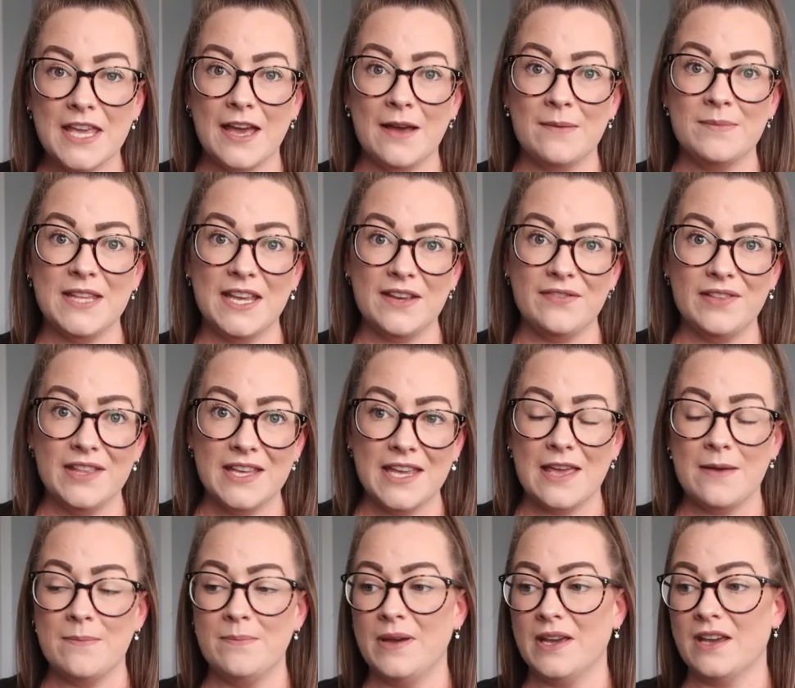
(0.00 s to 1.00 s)
yeah, I'm definitely
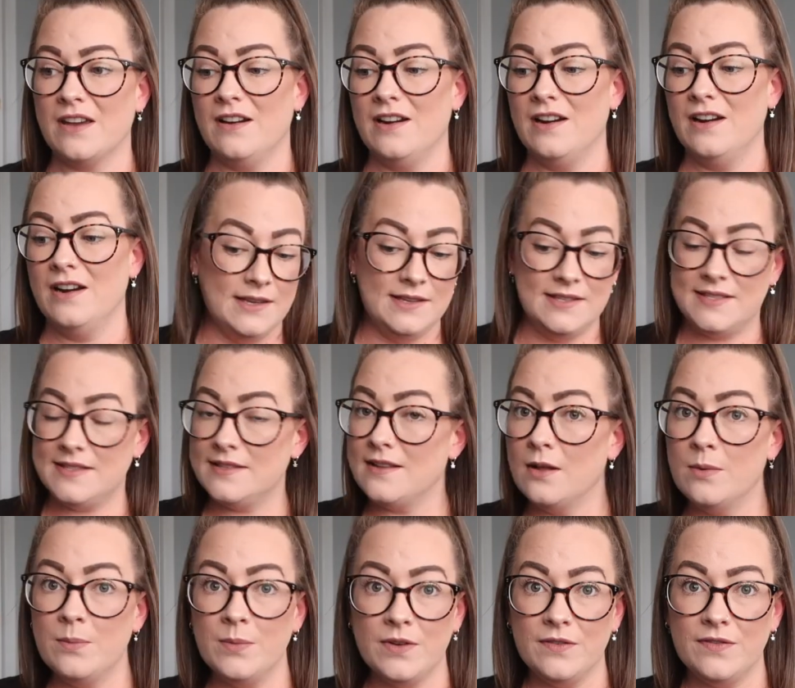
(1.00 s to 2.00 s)
getting bigger. He's
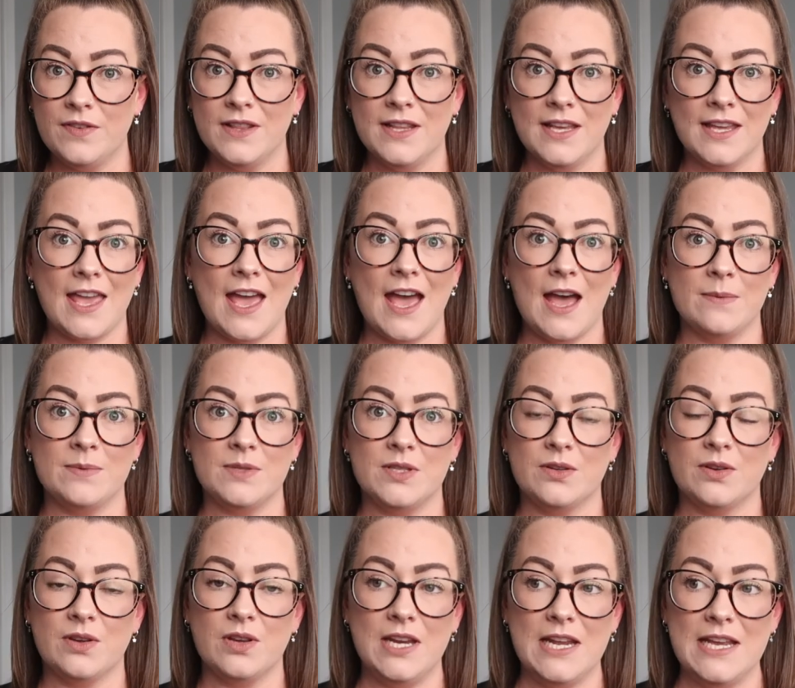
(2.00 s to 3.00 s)
still moving like
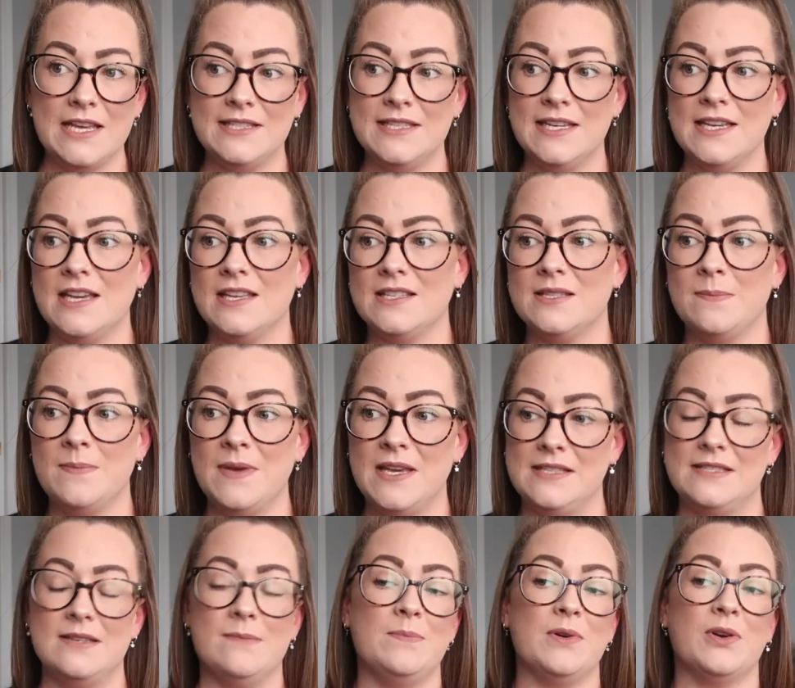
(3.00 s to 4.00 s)
absolute crazy. It's
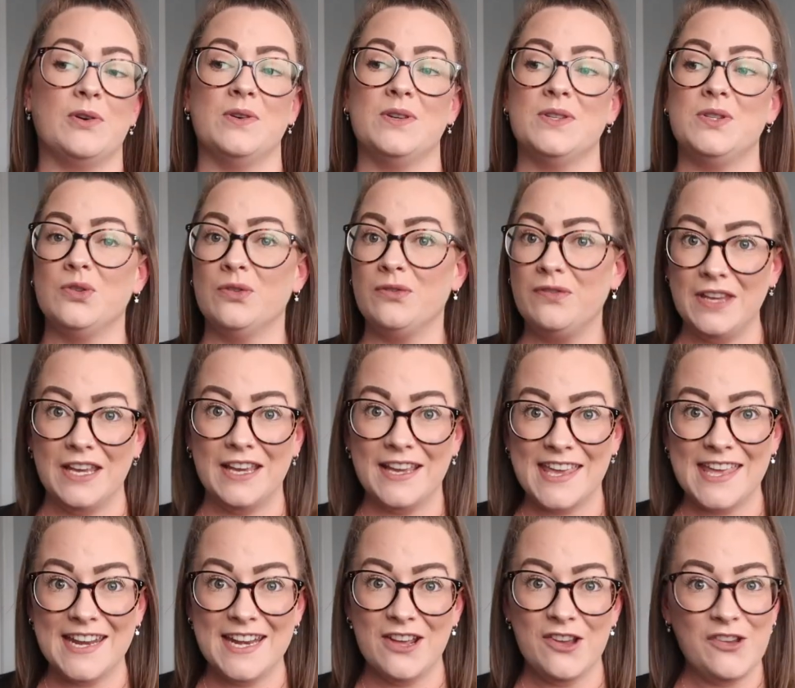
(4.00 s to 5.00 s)
amazing because
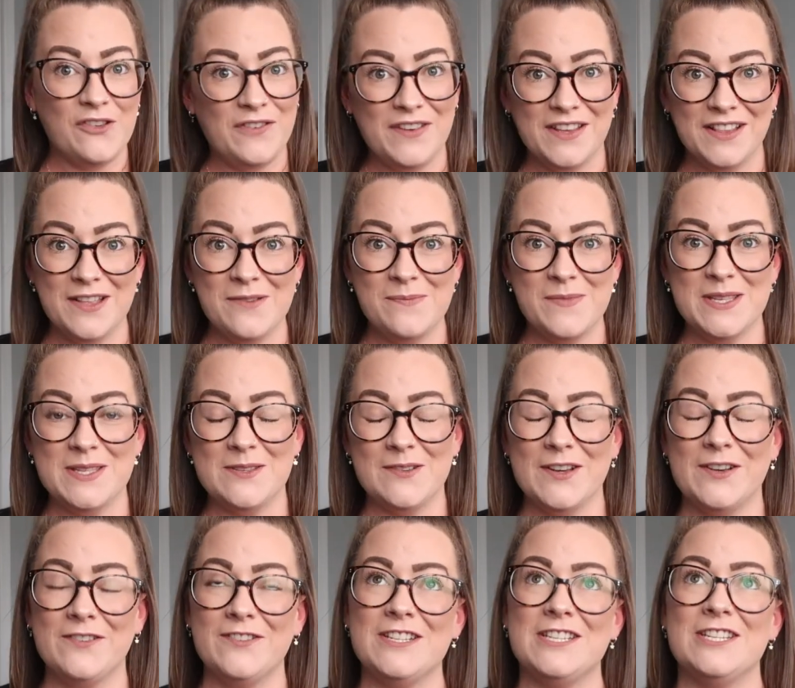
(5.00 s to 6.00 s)
Sophia can now feel him as
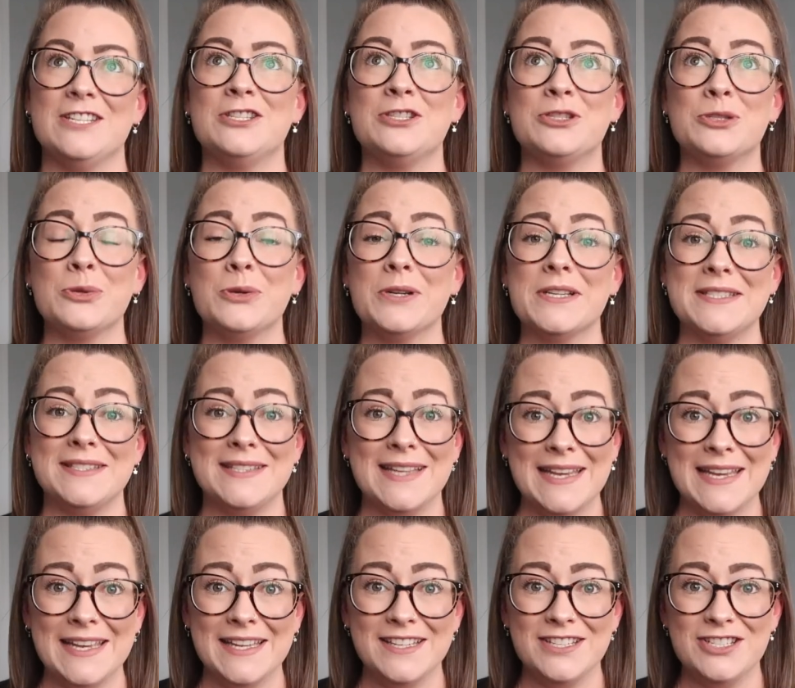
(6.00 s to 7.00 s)
well, which is so
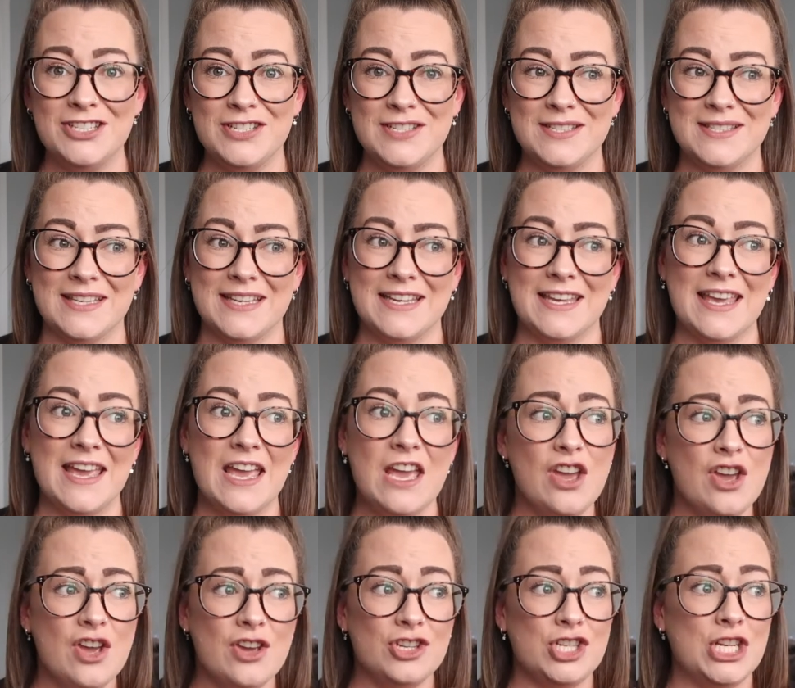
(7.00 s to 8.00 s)
exciting. She's like,
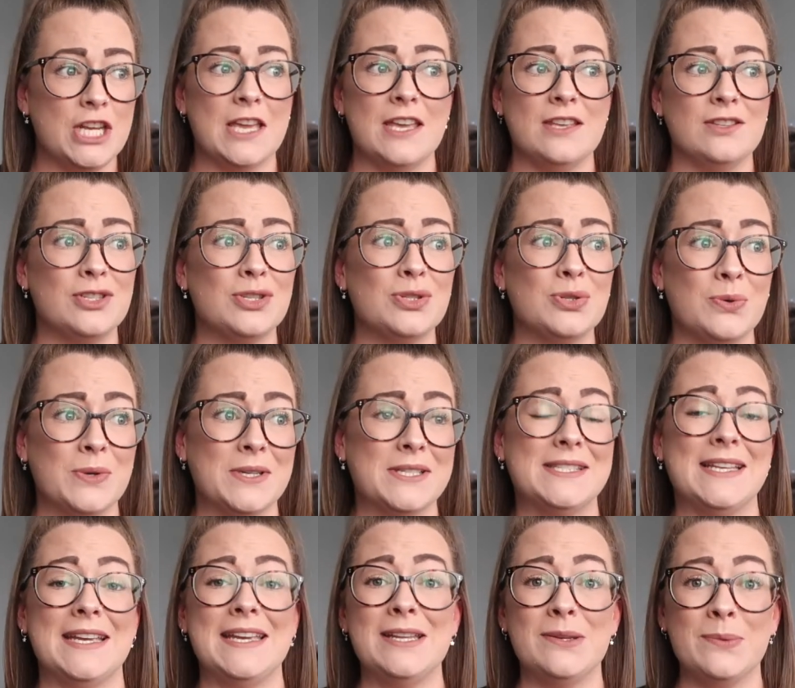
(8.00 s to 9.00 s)
she gets so
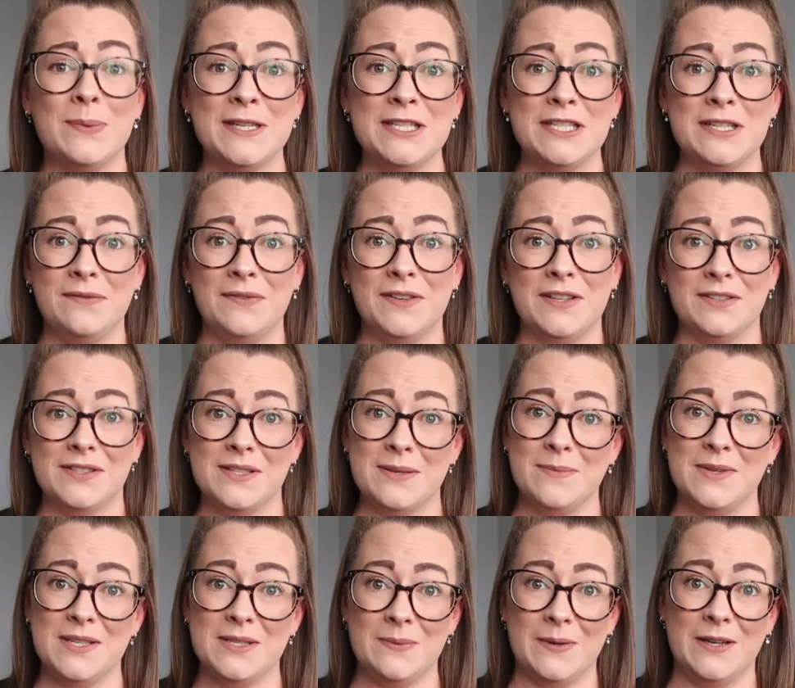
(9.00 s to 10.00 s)
excited when she feels
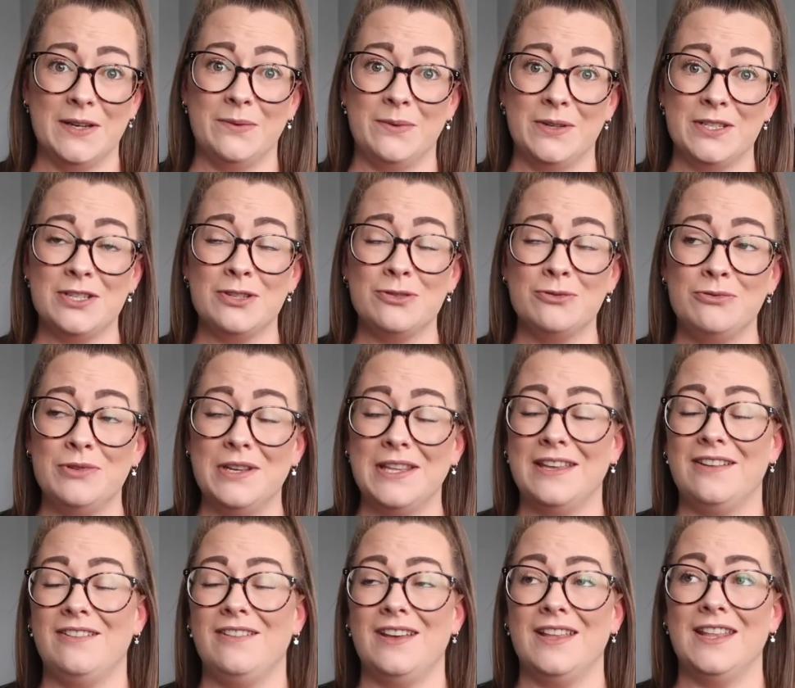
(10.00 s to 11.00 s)
him as well, which is
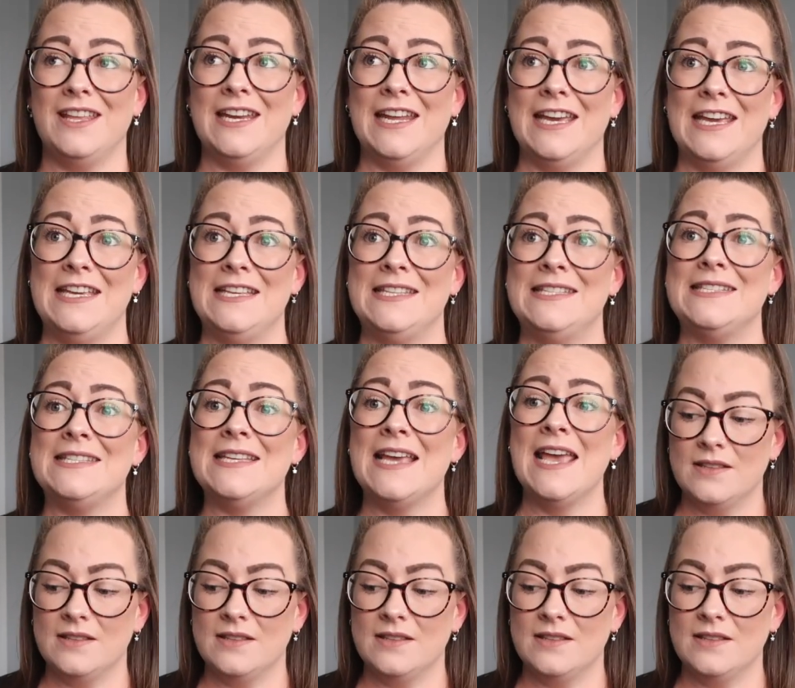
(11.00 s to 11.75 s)
really, really nice.